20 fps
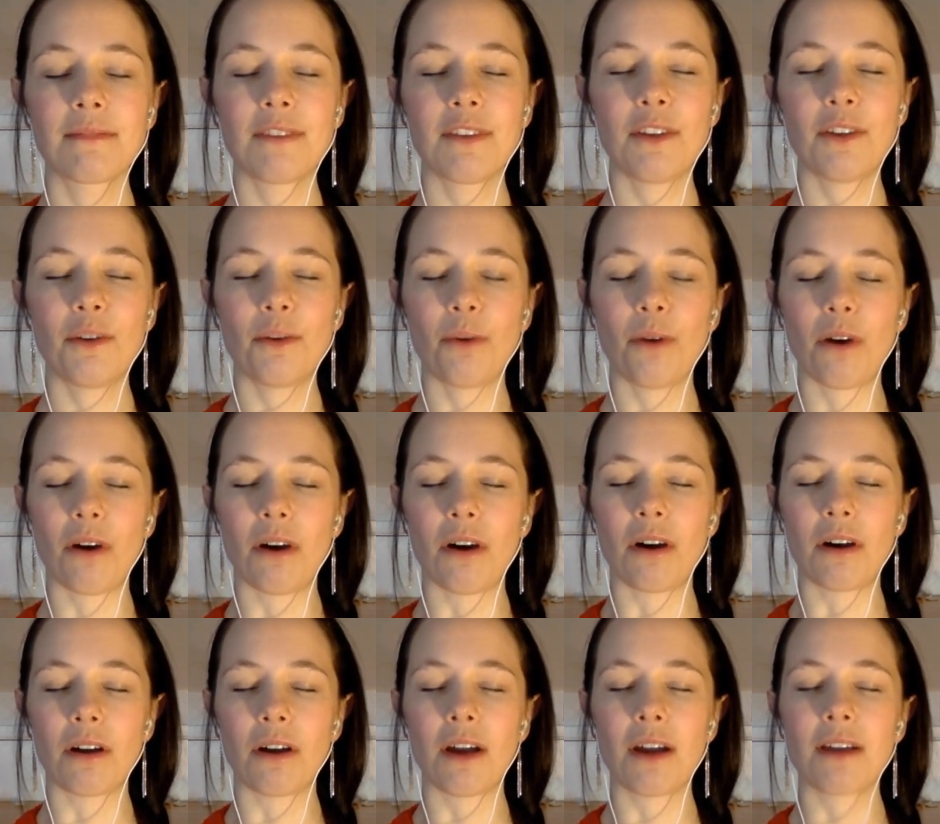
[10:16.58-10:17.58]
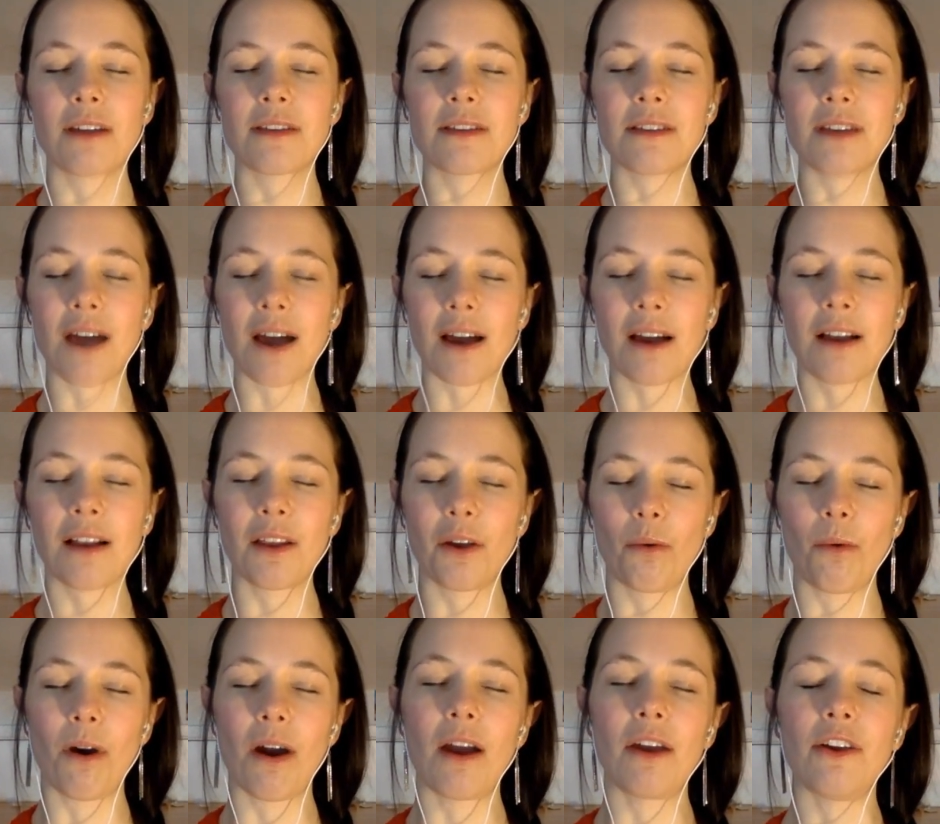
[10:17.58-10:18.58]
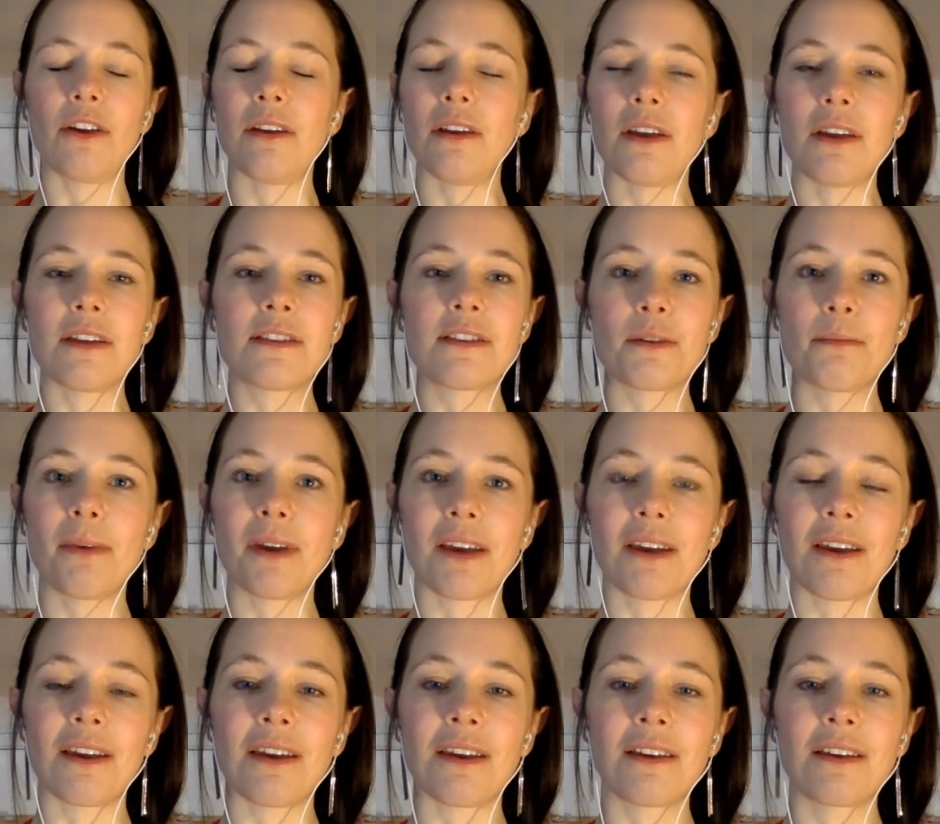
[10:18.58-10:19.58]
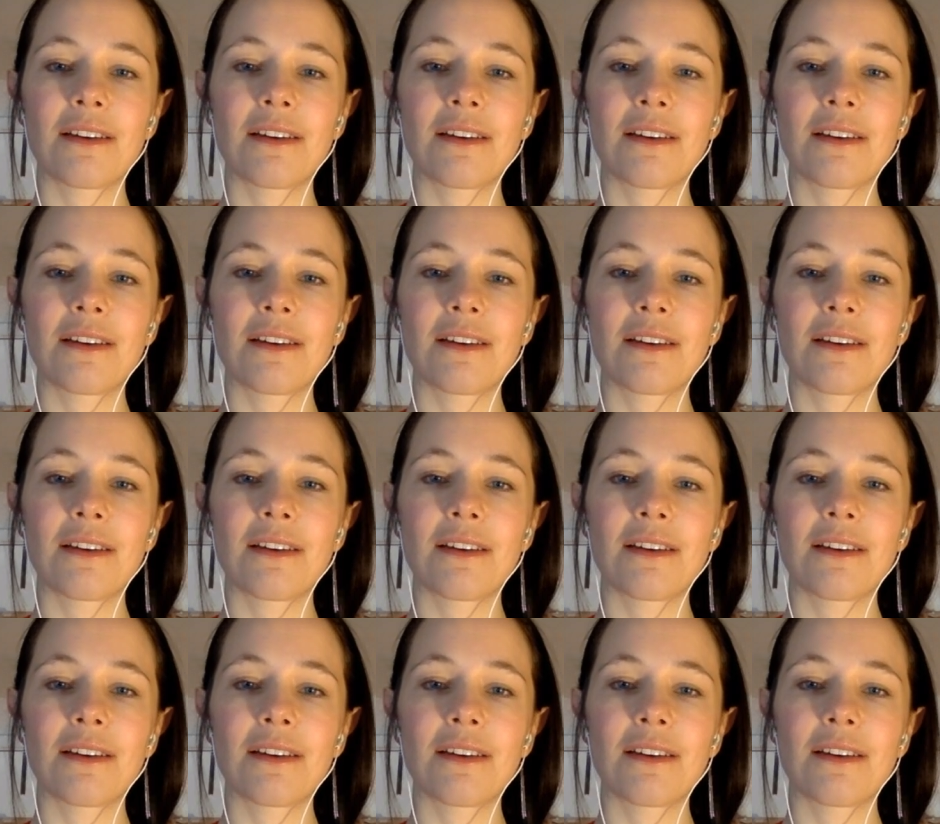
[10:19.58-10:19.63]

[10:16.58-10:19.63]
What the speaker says: You are exactly where you need to be.